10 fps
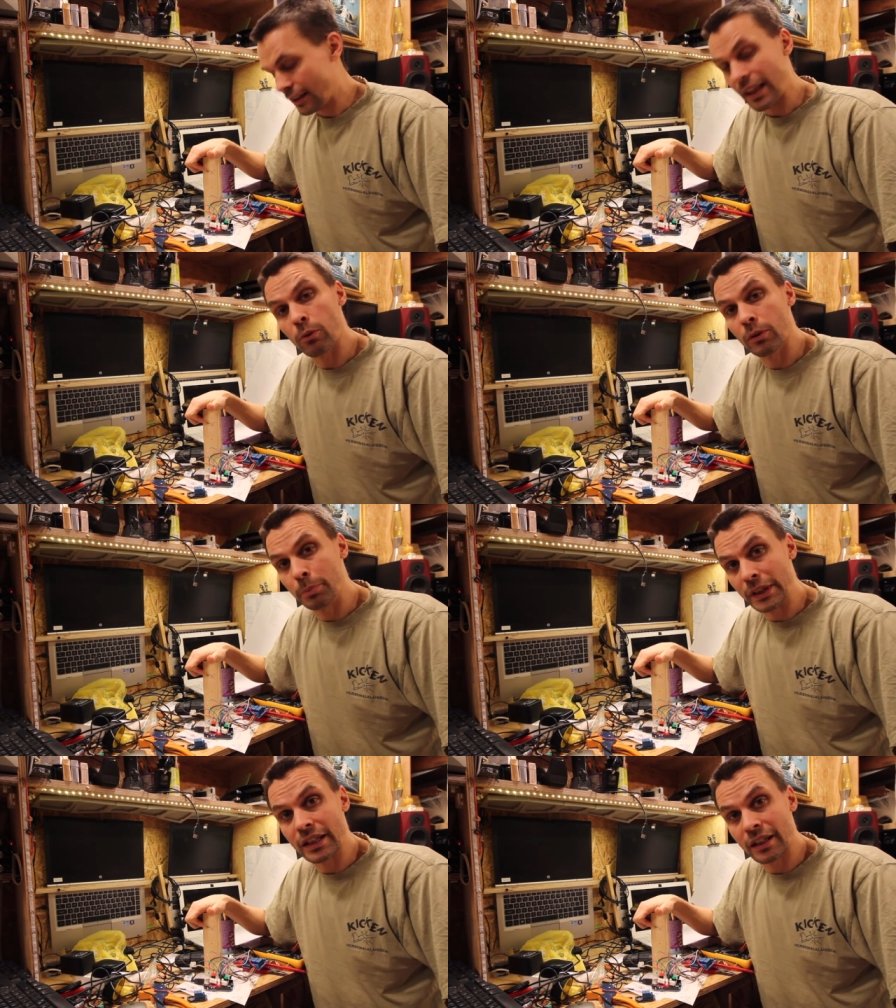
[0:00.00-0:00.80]
That will
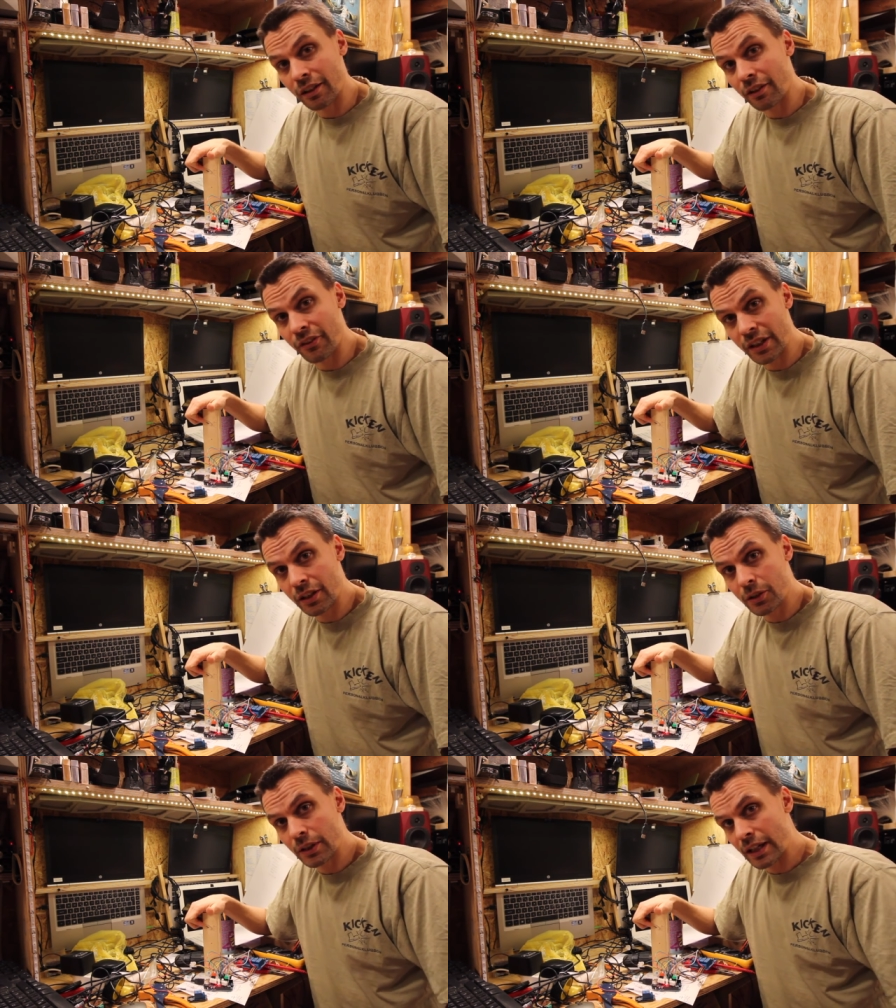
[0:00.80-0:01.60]
be another
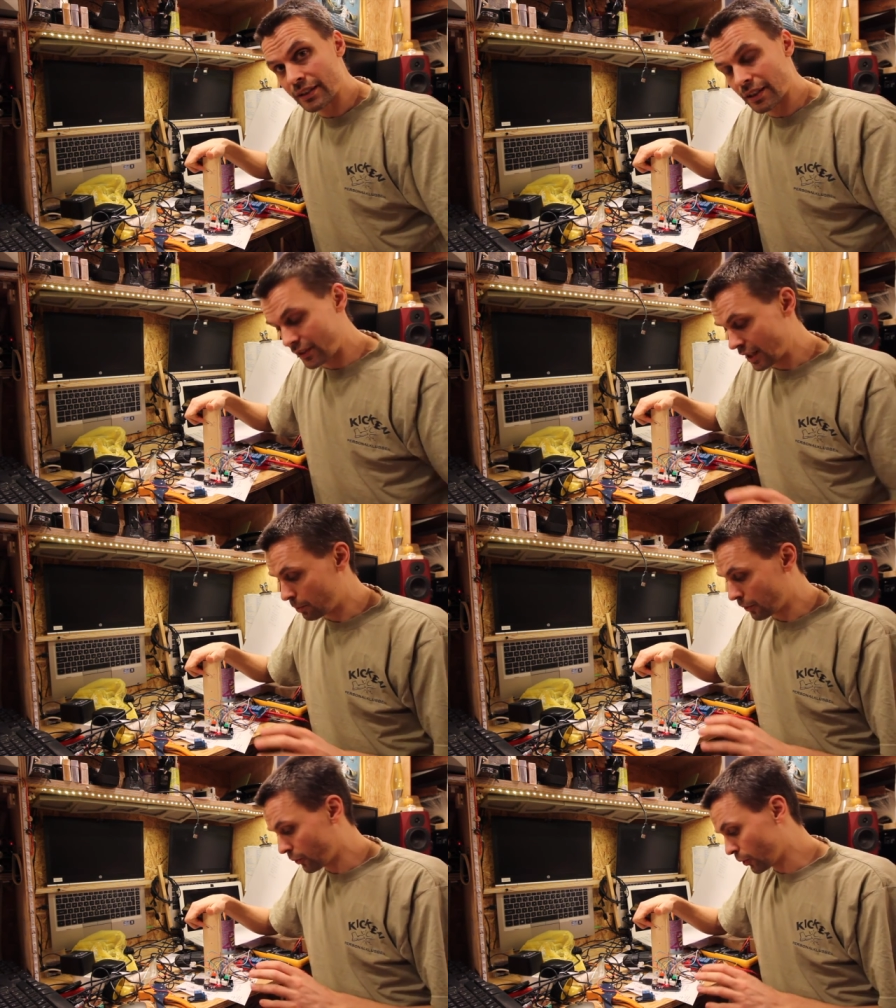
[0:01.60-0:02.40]
video, as I've
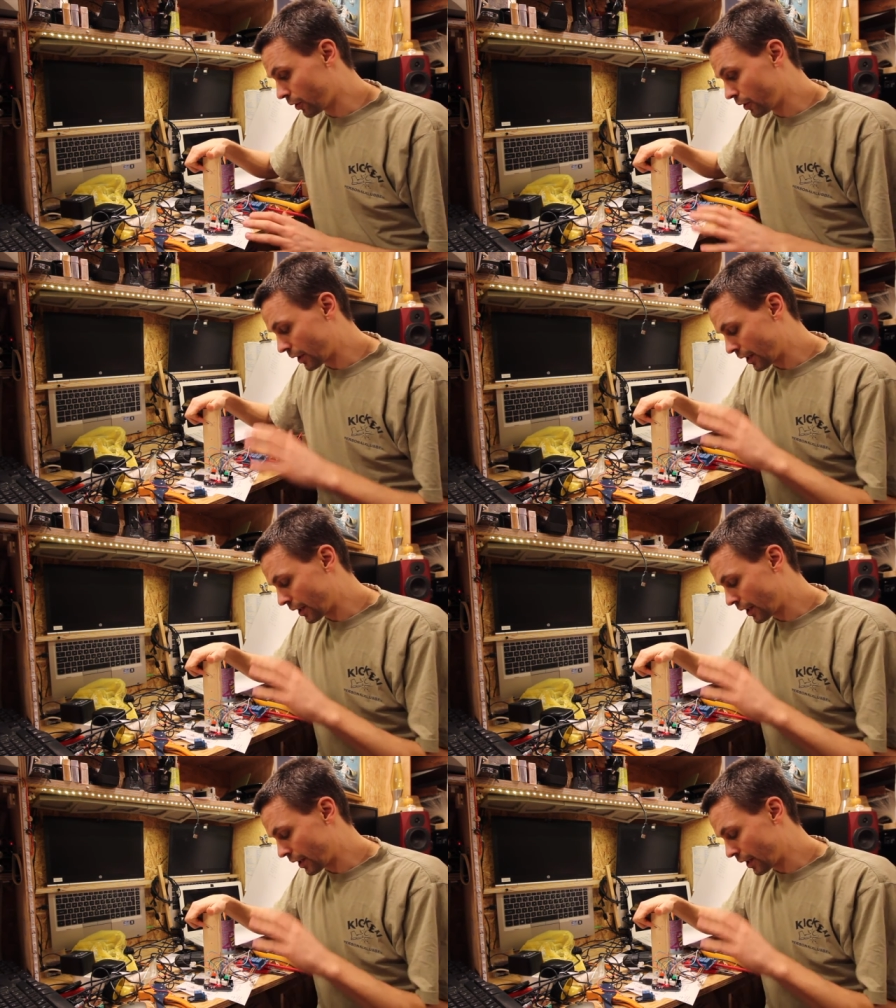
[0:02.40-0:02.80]
said before.